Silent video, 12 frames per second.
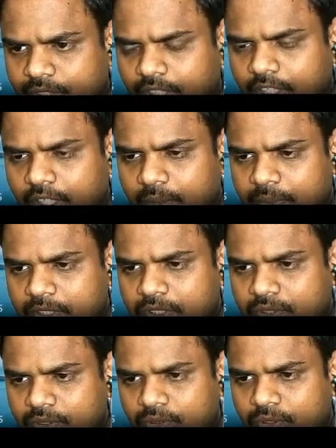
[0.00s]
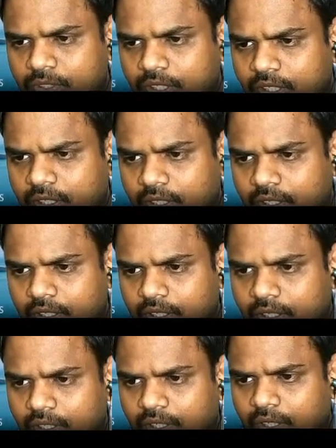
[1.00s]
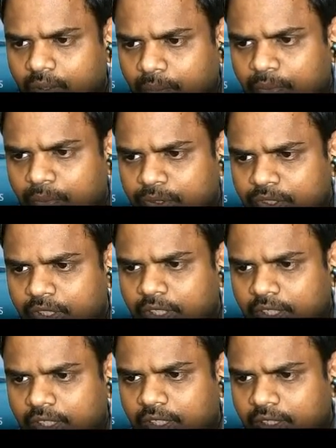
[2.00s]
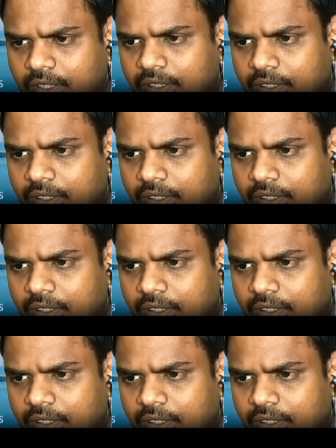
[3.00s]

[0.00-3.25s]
it helps us to know the composition at a